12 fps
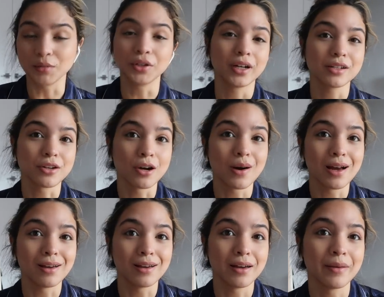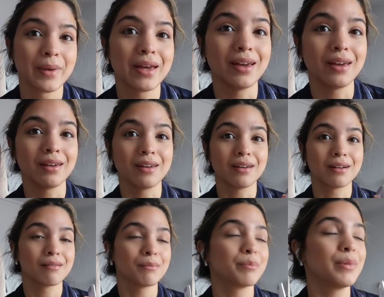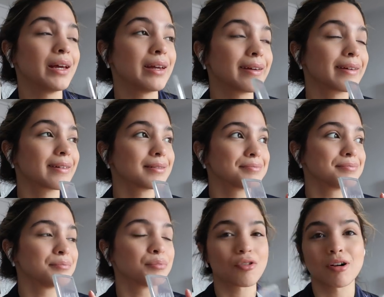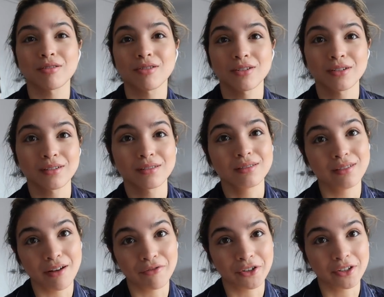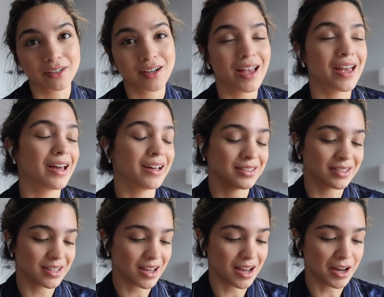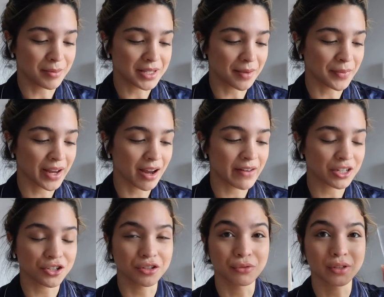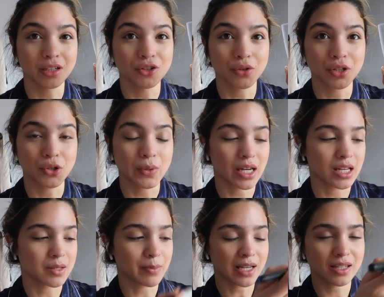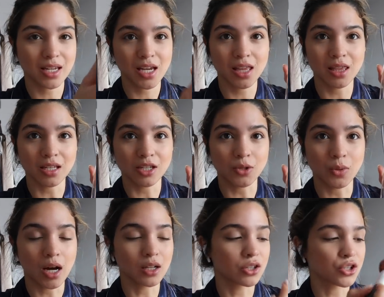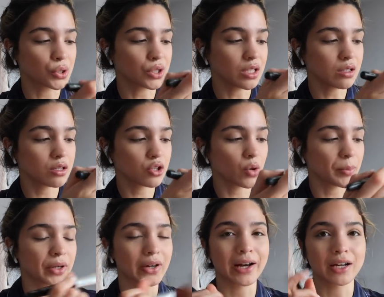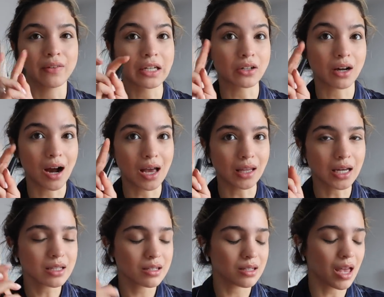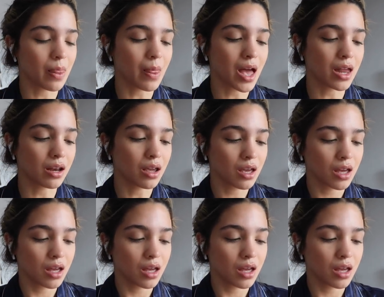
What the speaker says: You guys know I am a like bronzer lover, and something I've actually really enjoyed doing is mixing these two colors. So these two up here are kind of like your highlights, and then